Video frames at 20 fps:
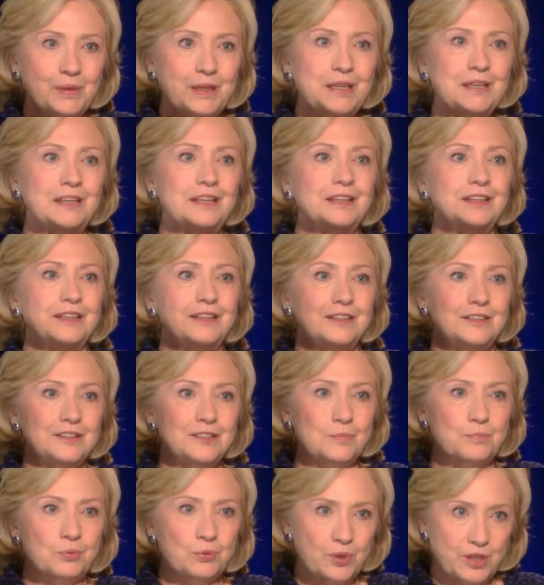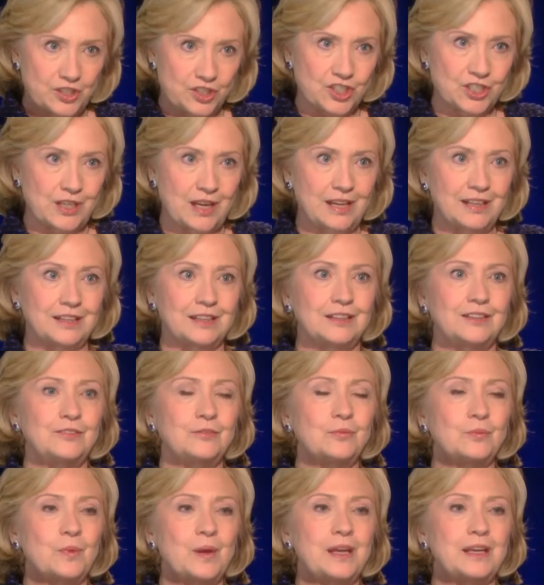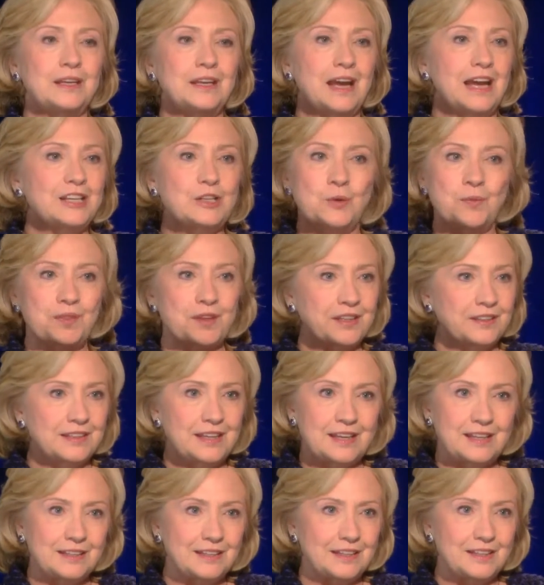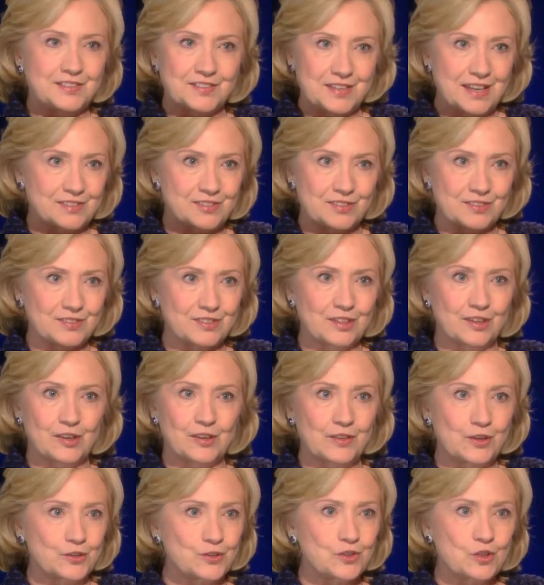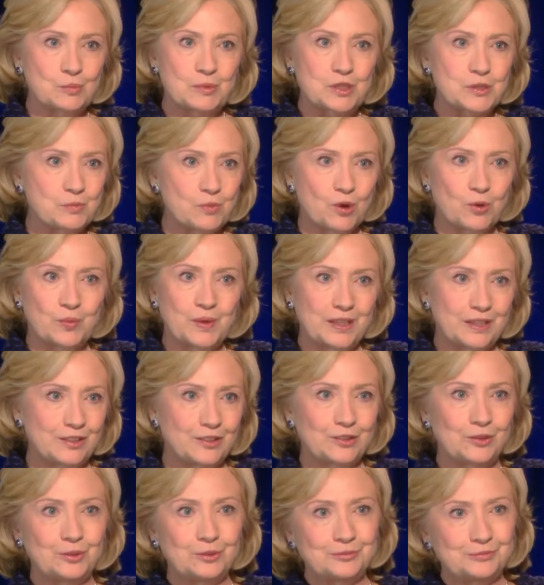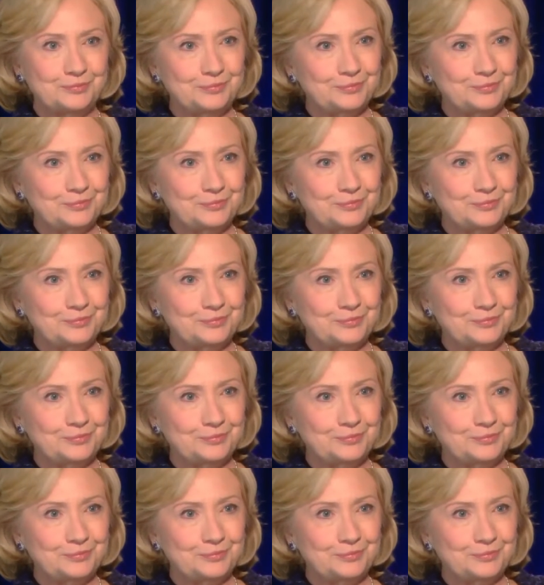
be depreciated when I don't think that is necessary. There's so much more we can do.